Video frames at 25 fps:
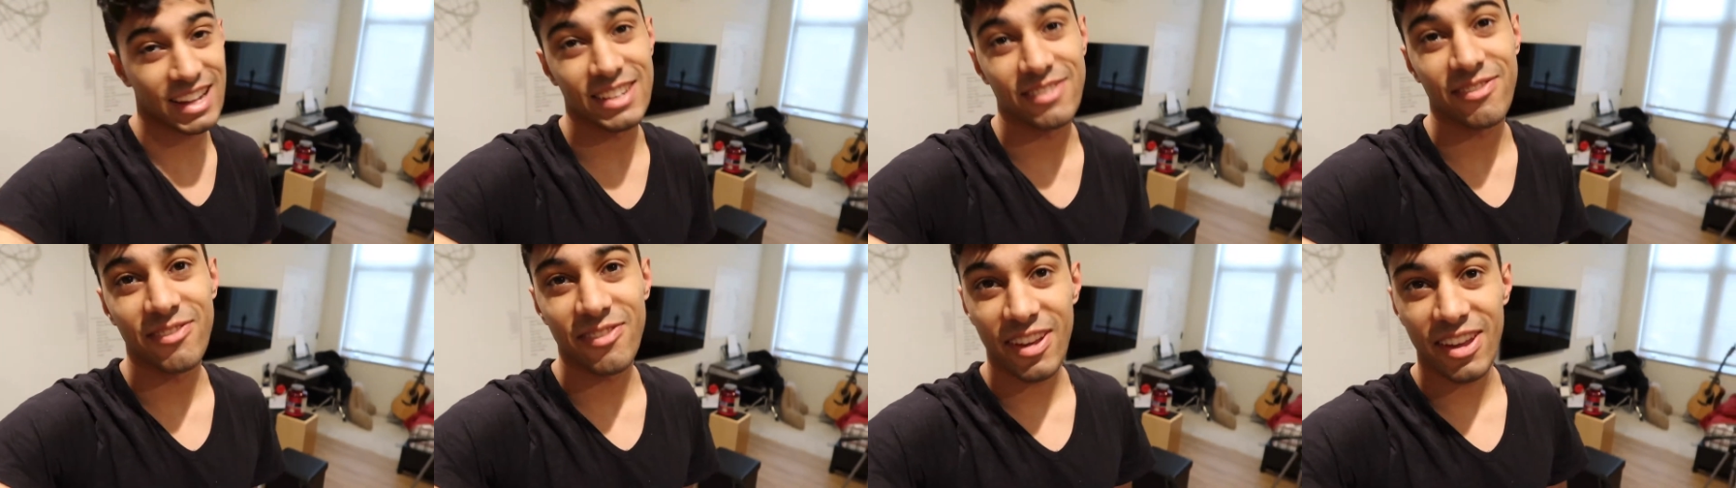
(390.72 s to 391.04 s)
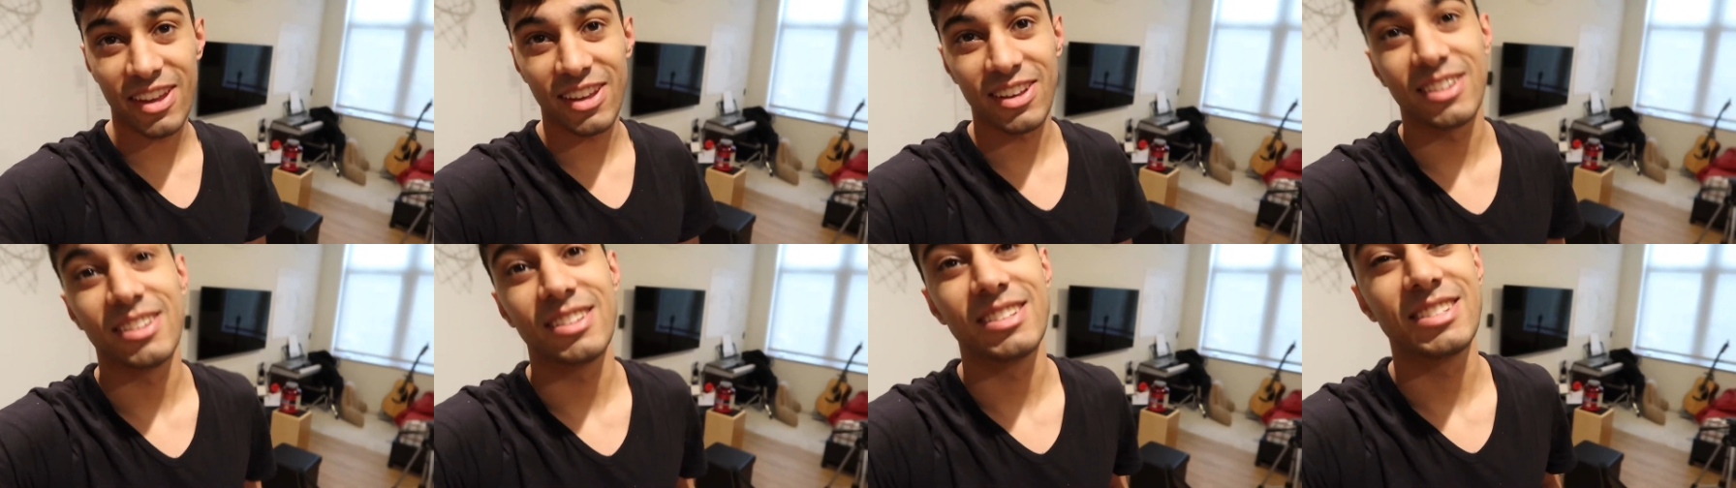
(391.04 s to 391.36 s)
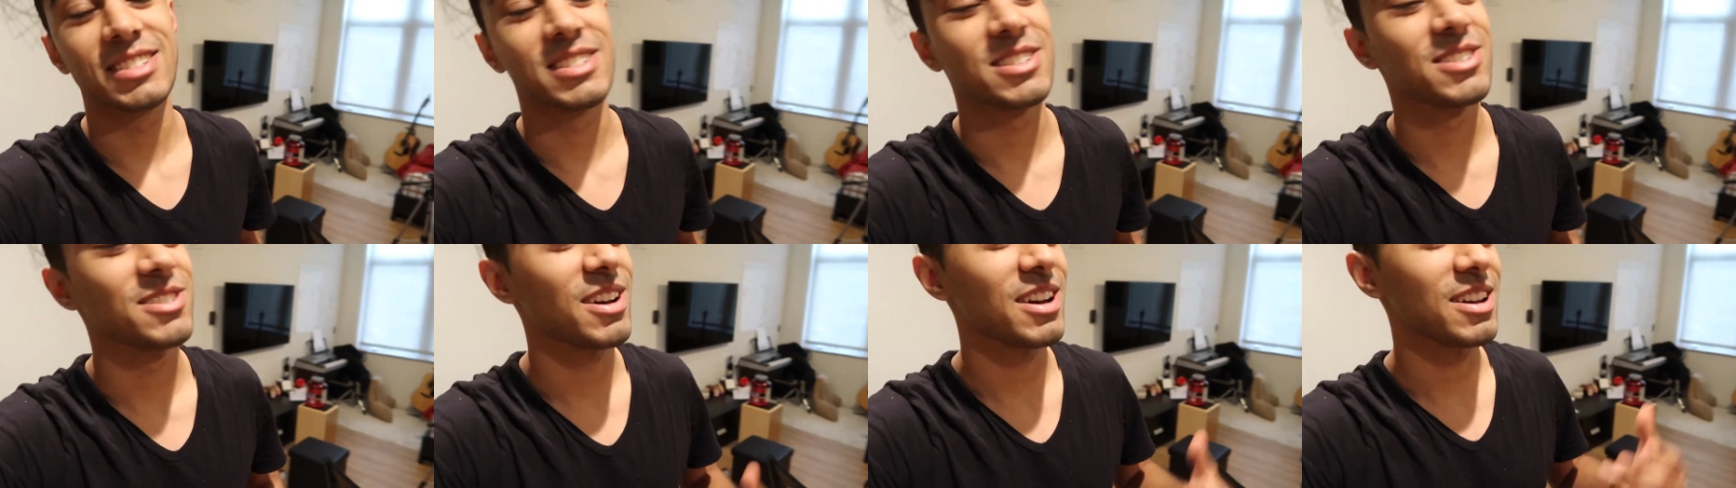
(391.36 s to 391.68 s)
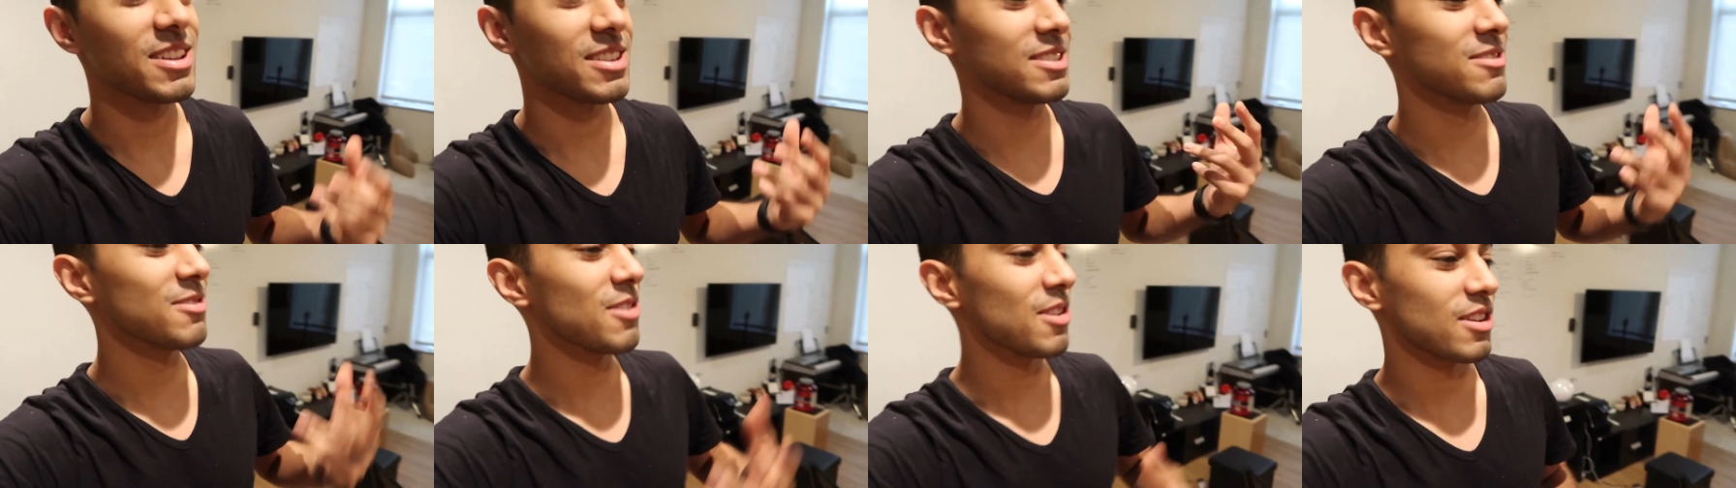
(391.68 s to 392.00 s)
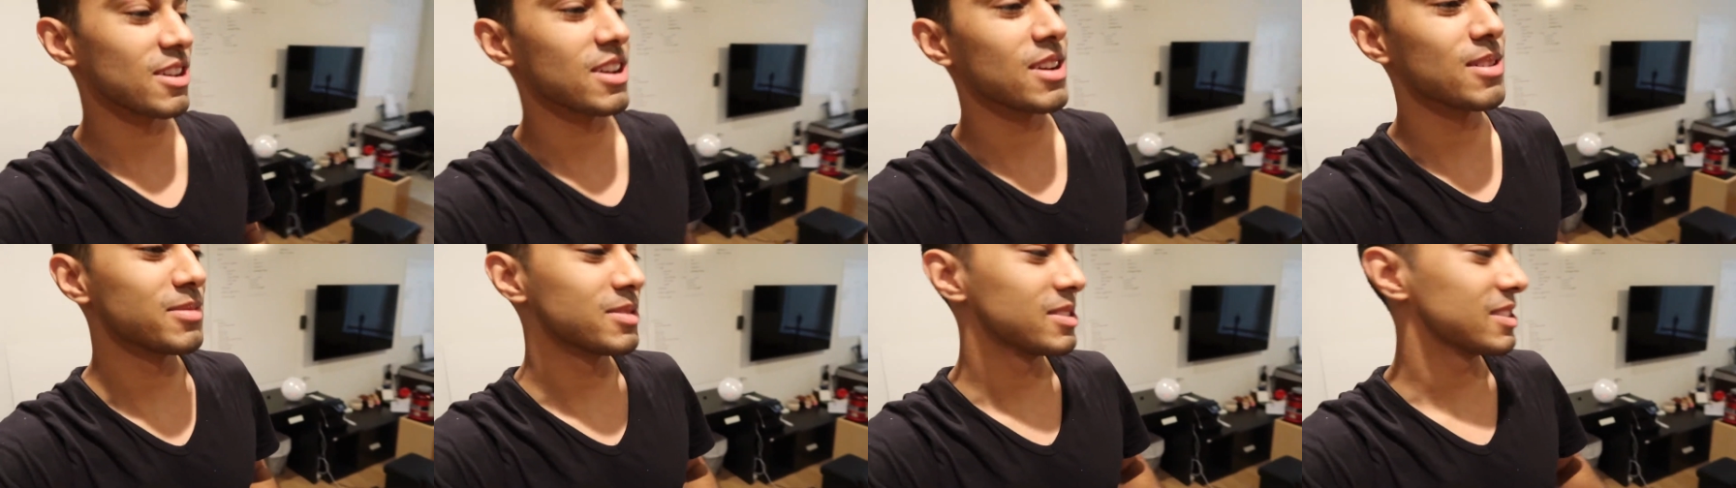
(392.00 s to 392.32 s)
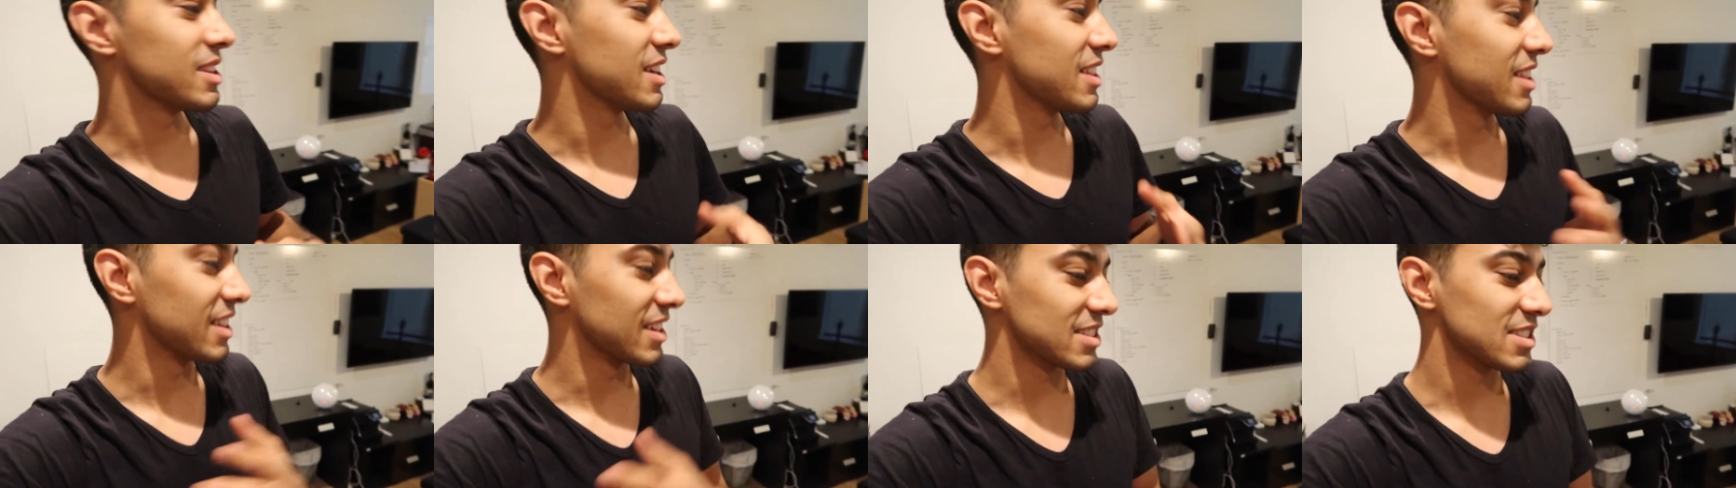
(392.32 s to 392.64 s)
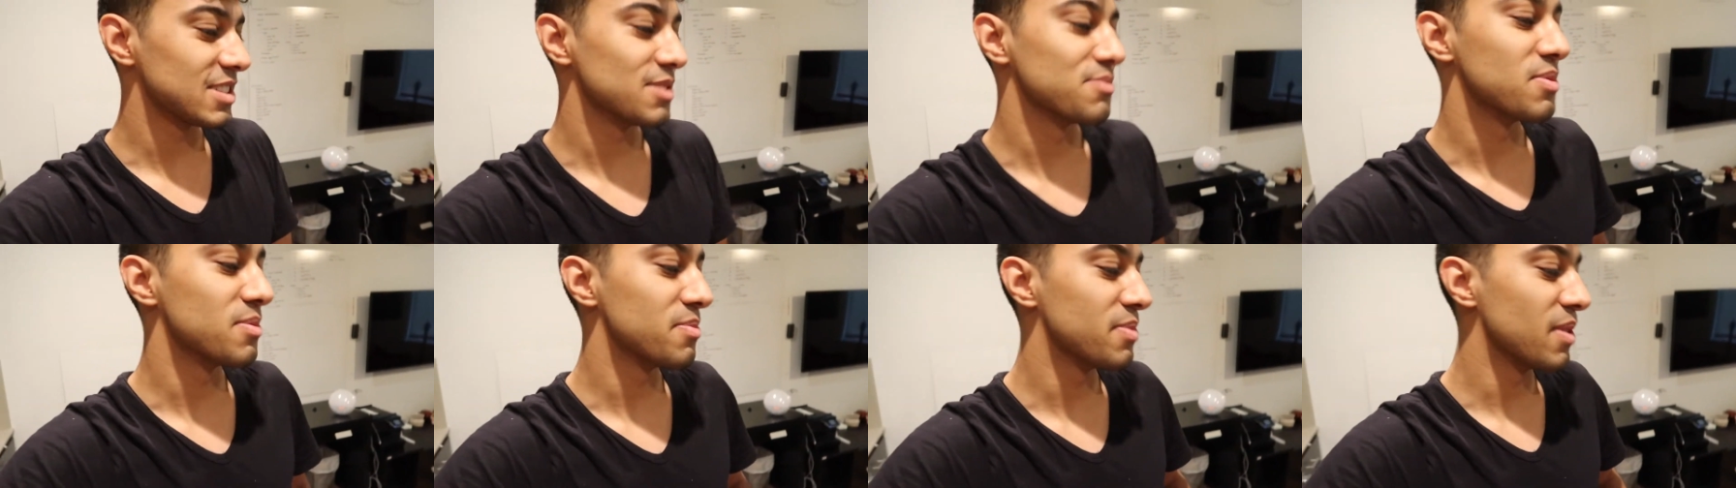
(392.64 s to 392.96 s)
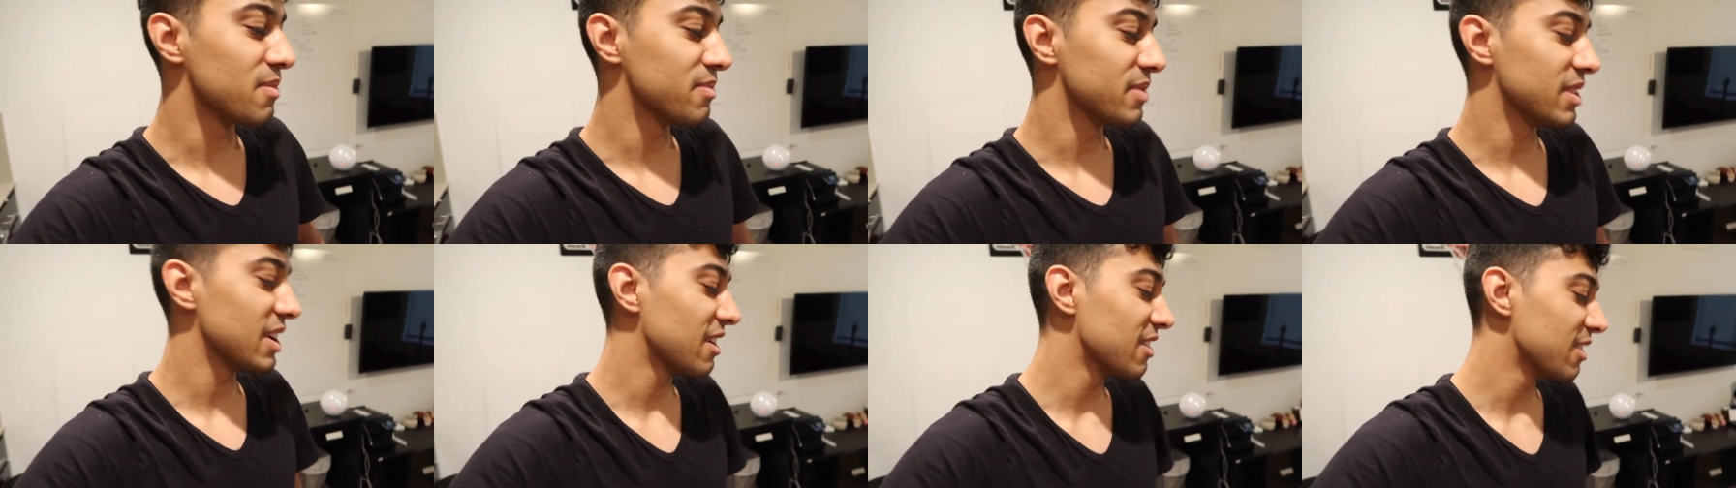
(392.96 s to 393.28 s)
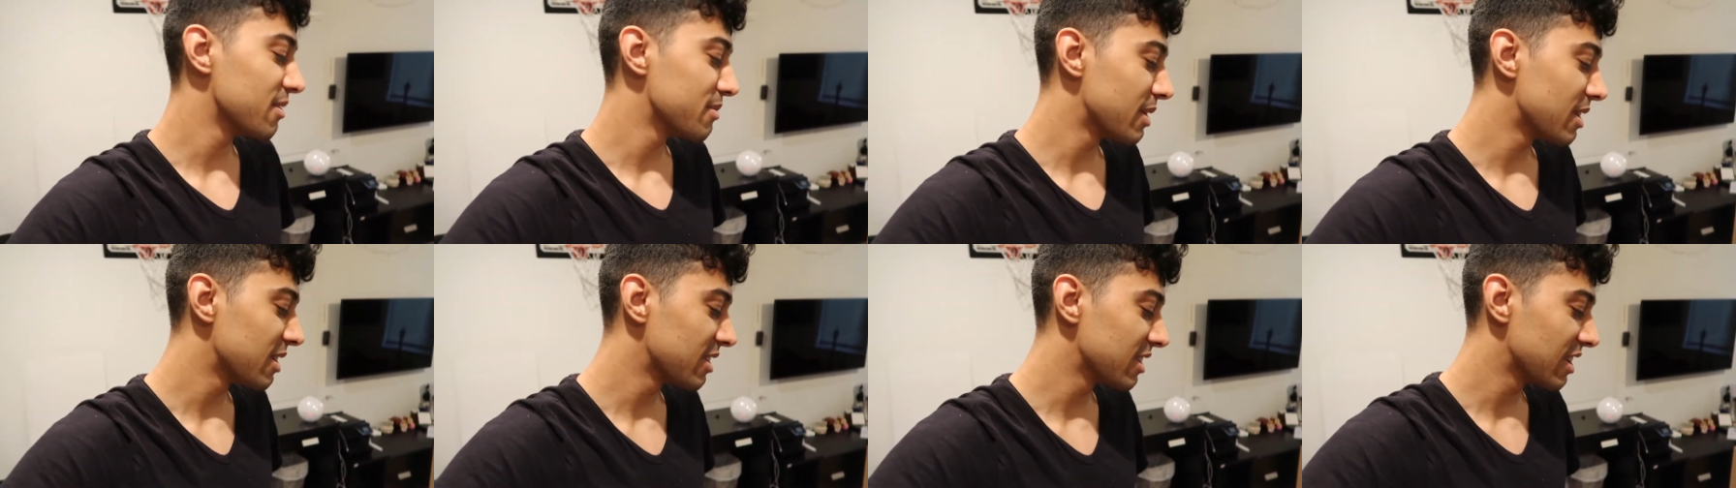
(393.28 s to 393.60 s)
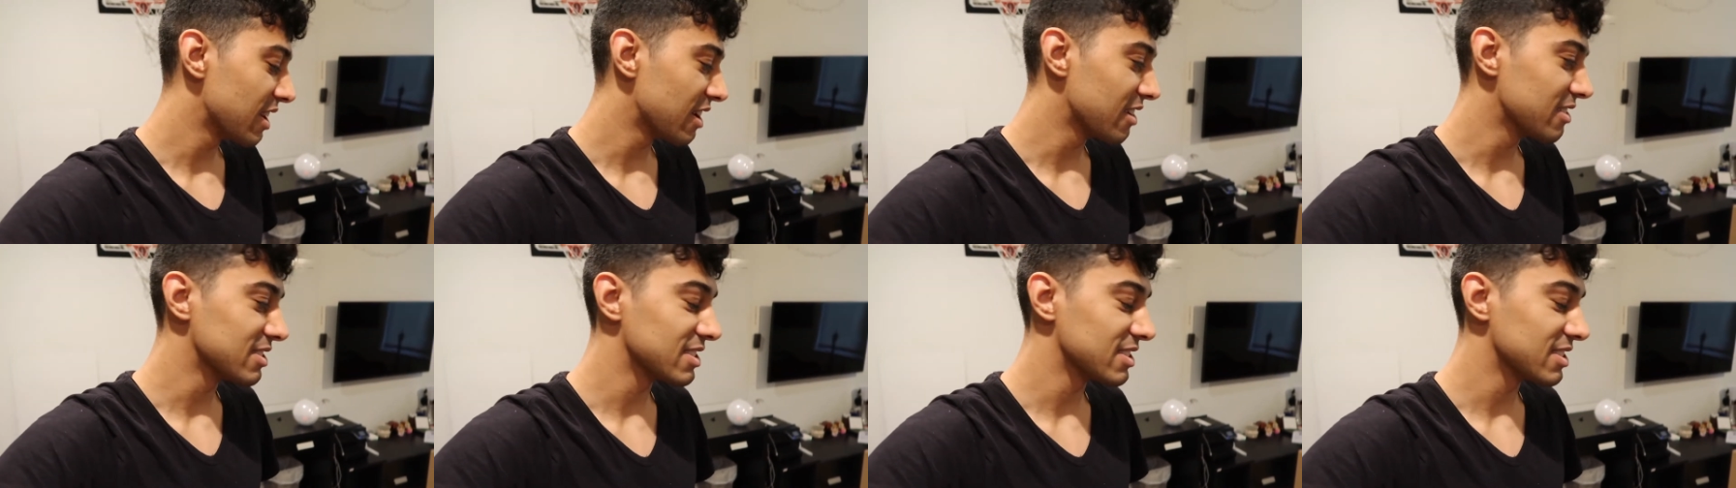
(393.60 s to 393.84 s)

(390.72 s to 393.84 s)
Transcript: I failed. So I woke up today like super bummed out about it.